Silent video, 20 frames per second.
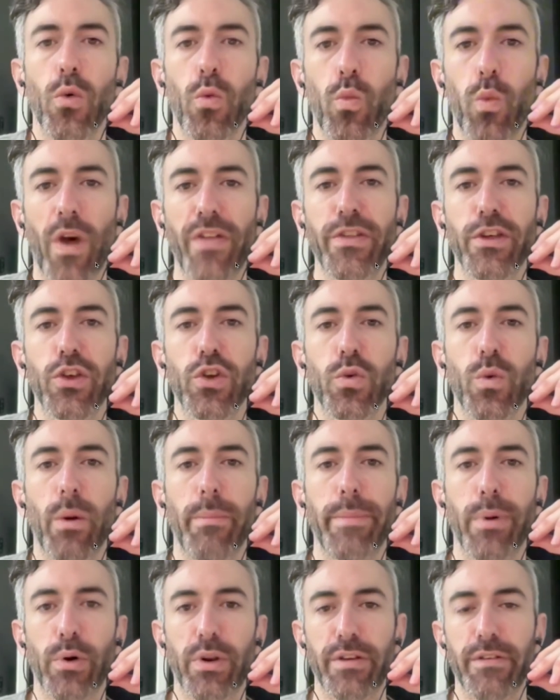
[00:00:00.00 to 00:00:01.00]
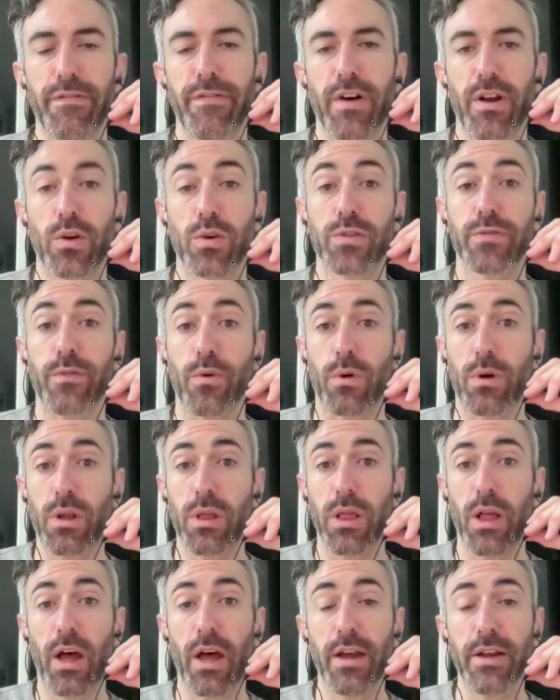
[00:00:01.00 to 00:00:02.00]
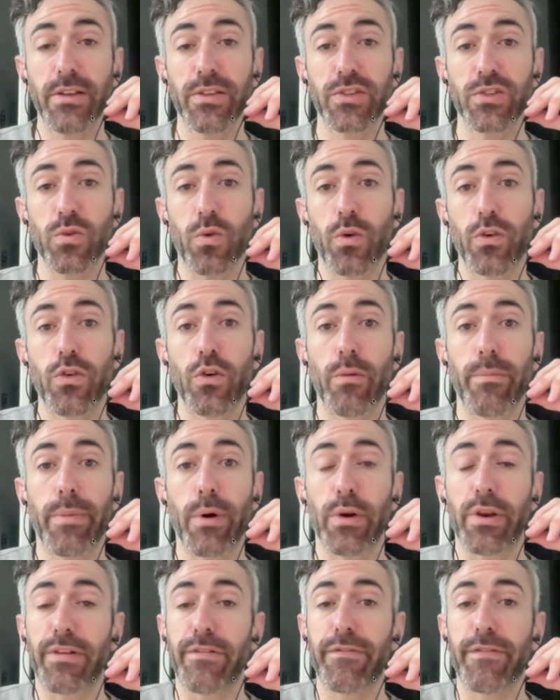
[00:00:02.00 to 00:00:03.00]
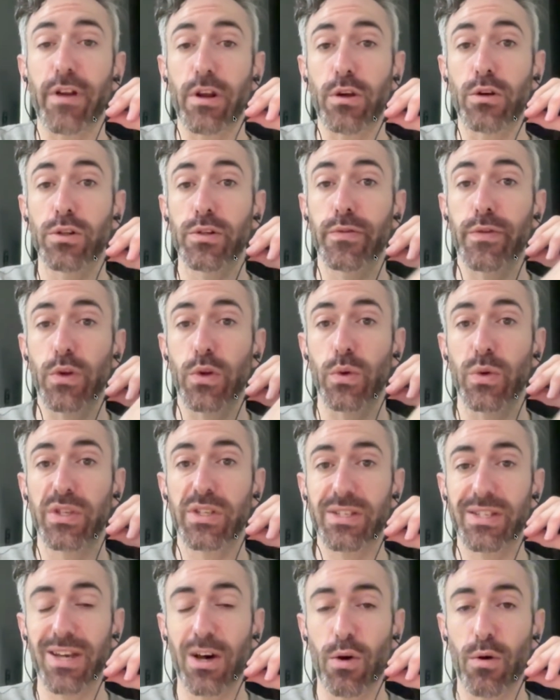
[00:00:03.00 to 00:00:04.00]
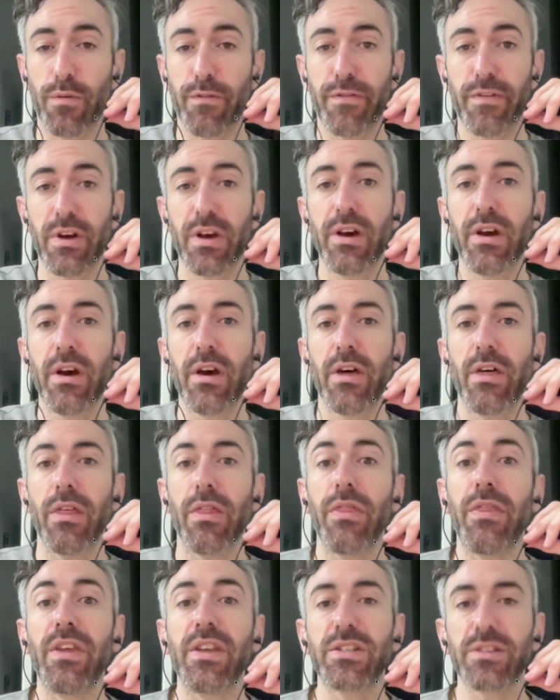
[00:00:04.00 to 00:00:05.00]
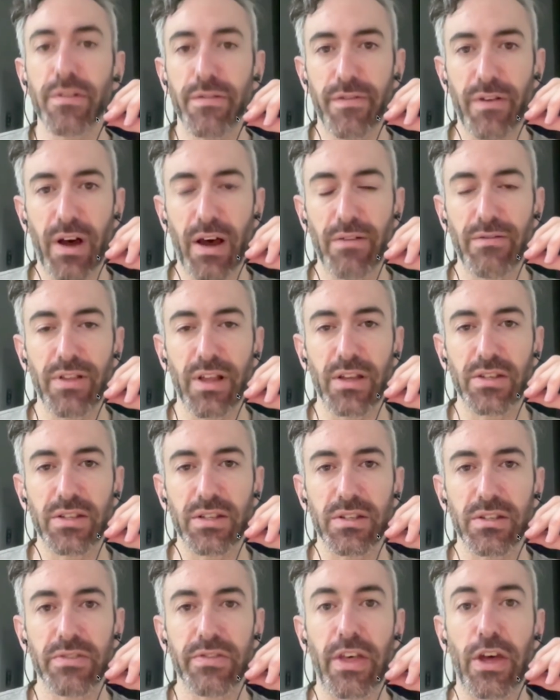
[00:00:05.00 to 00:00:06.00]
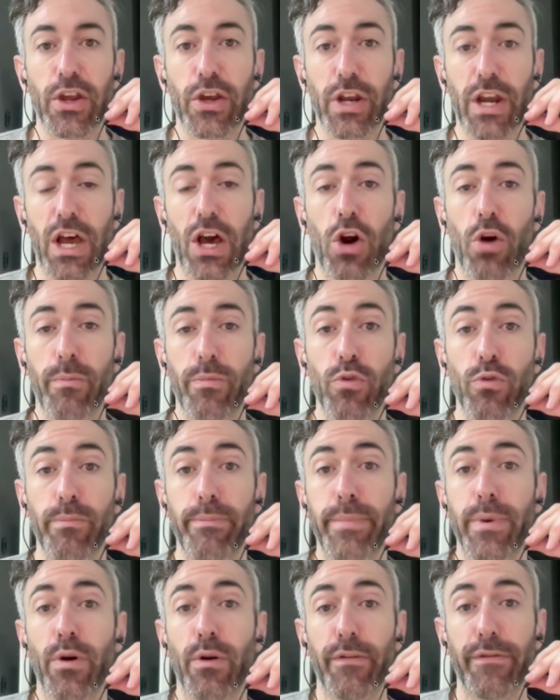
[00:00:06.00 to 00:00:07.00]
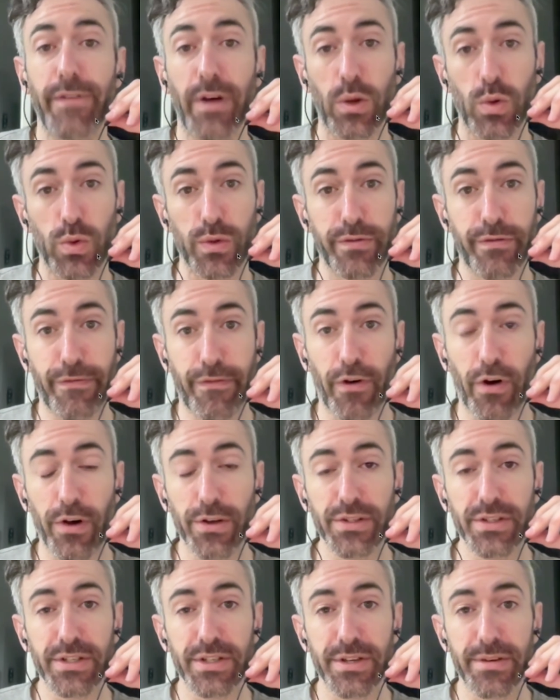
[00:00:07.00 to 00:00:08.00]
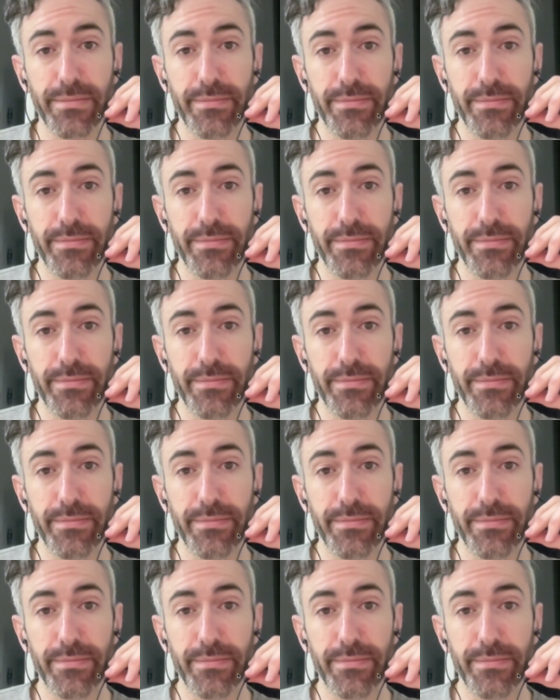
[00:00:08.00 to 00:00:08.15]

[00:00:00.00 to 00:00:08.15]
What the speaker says: Whether you are building funnels for clients or you are building funnels for yourself, these are 5 lessons that are going to help you build funnels faster